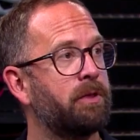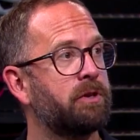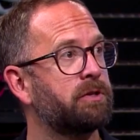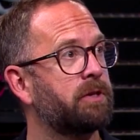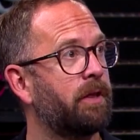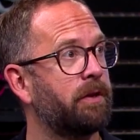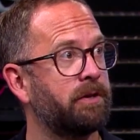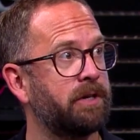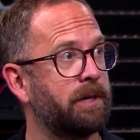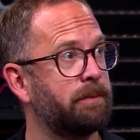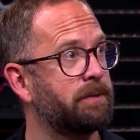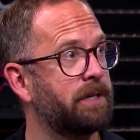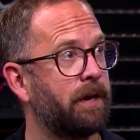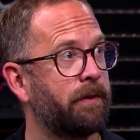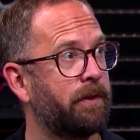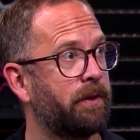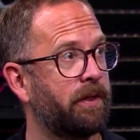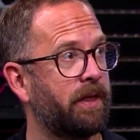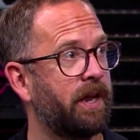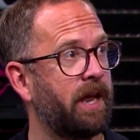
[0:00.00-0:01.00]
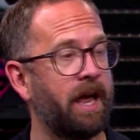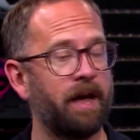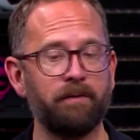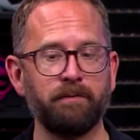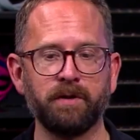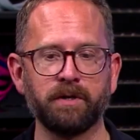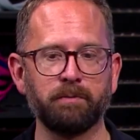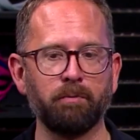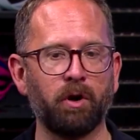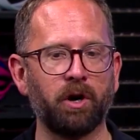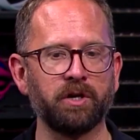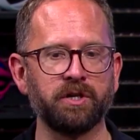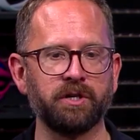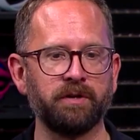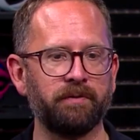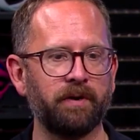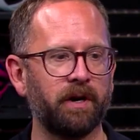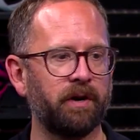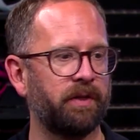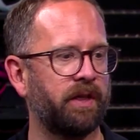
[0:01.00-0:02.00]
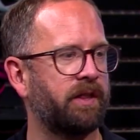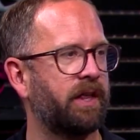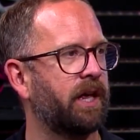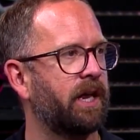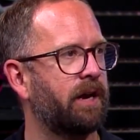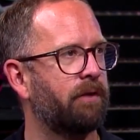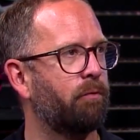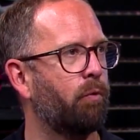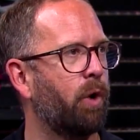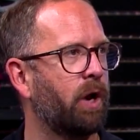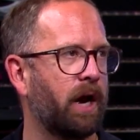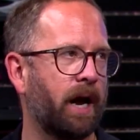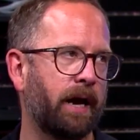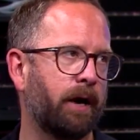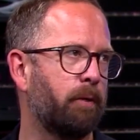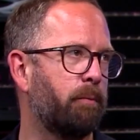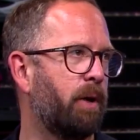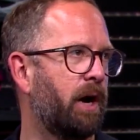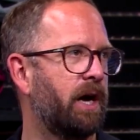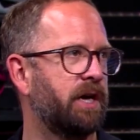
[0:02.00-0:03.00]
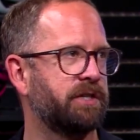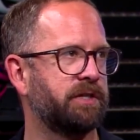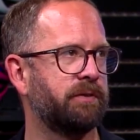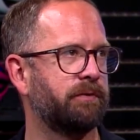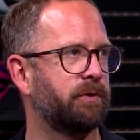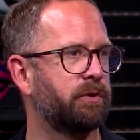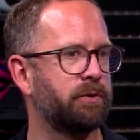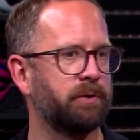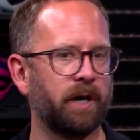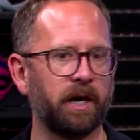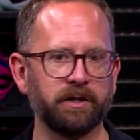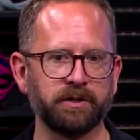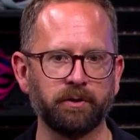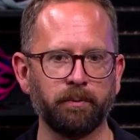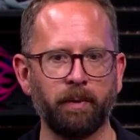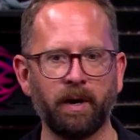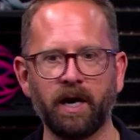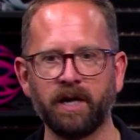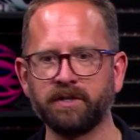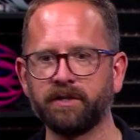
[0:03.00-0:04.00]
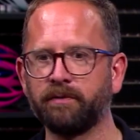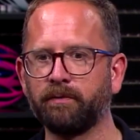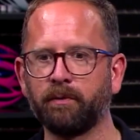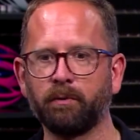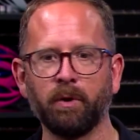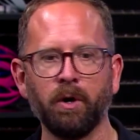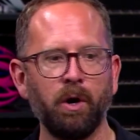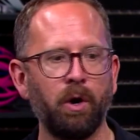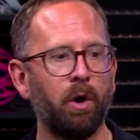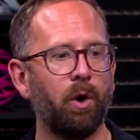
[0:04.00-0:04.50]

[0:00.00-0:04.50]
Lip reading: there's other teams out there that have this margin of error that they can have one guy go positive or two guys go positive or